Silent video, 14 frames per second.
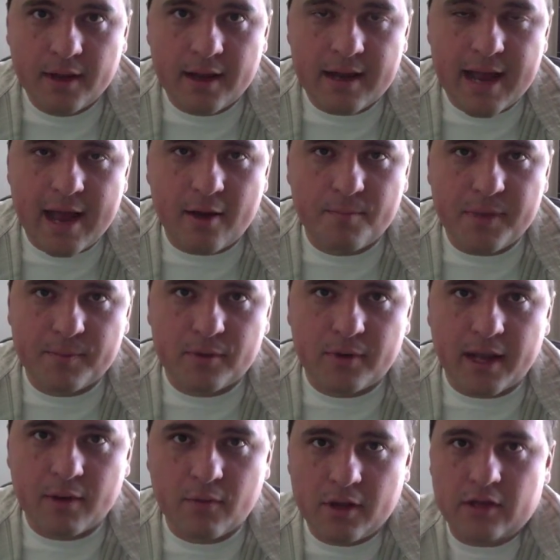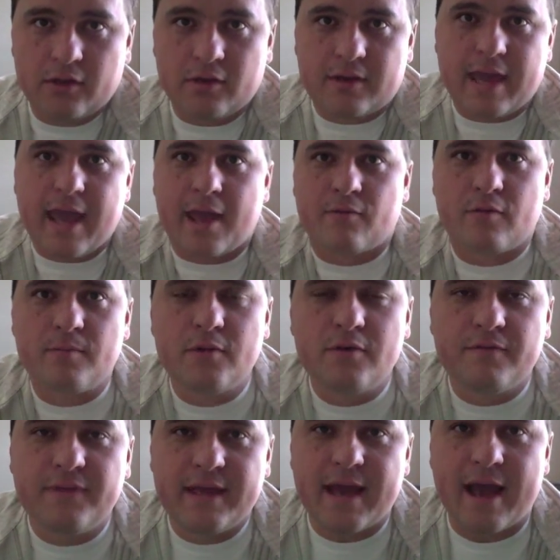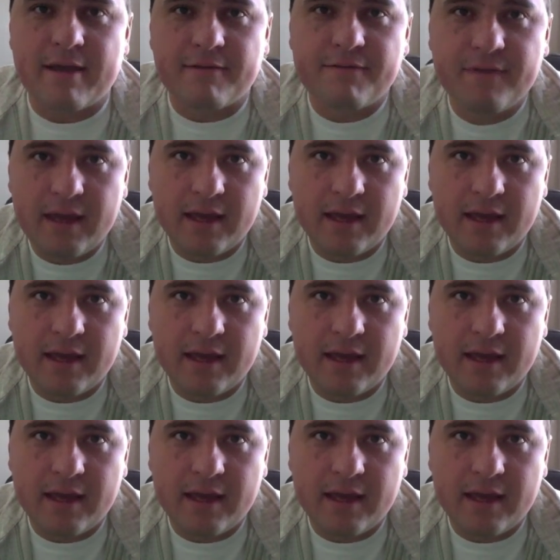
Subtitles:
And now people are like, well, you can't remove the IV.